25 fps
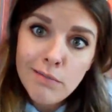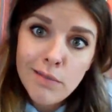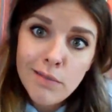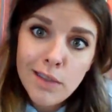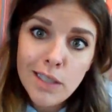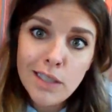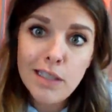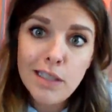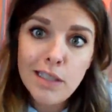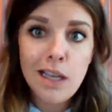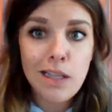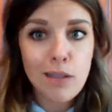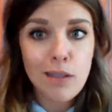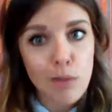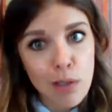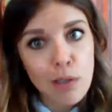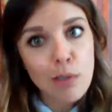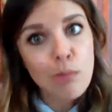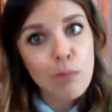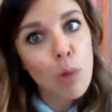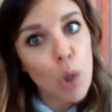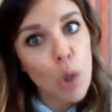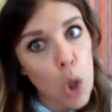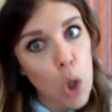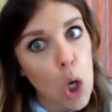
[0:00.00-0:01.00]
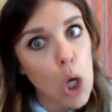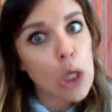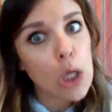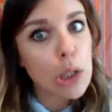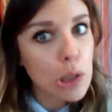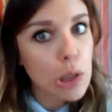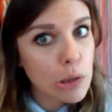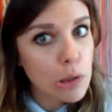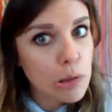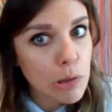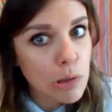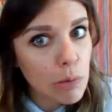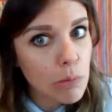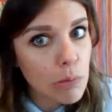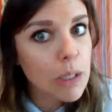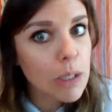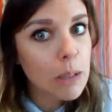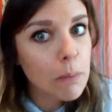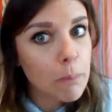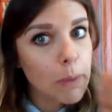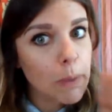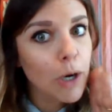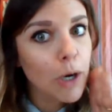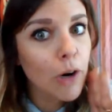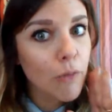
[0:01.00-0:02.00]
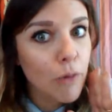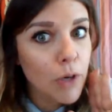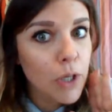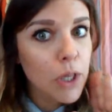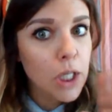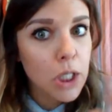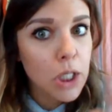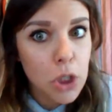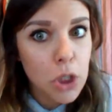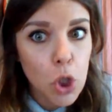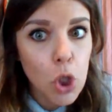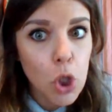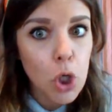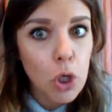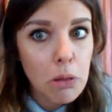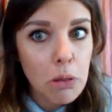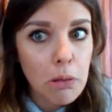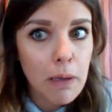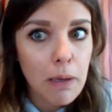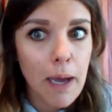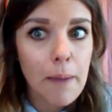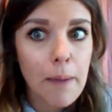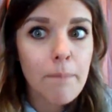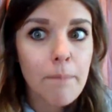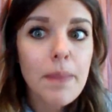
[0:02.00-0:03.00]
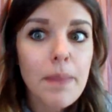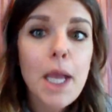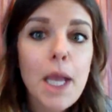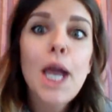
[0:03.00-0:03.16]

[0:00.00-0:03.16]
Because we're on Earth, so we compare everything to Earth, okay?